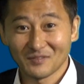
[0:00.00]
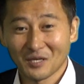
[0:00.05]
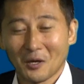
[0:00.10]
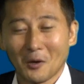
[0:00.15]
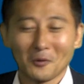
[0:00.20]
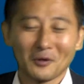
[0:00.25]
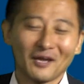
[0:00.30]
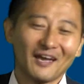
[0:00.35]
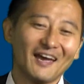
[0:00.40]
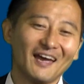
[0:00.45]

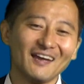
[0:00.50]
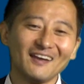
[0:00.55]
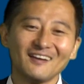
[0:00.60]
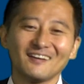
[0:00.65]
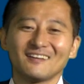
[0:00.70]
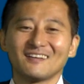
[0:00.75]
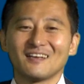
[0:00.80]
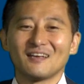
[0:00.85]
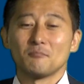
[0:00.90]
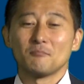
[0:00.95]
Okay?
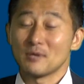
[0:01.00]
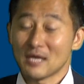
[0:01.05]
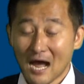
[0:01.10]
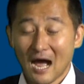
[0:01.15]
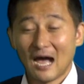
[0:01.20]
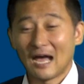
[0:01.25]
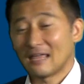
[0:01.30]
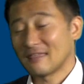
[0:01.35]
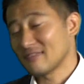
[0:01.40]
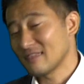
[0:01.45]

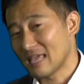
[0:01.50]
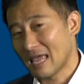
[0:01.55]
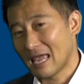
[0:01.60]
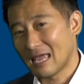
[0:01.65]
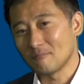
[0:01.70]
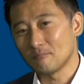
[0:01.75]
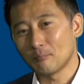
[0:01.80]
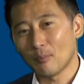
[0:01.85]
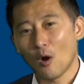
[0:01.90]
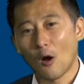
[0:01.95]
Behind the
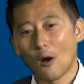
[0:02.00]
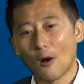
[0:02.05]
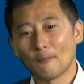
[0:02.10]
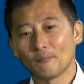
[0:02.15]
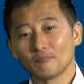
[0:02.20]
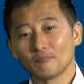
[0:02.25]
8 ball.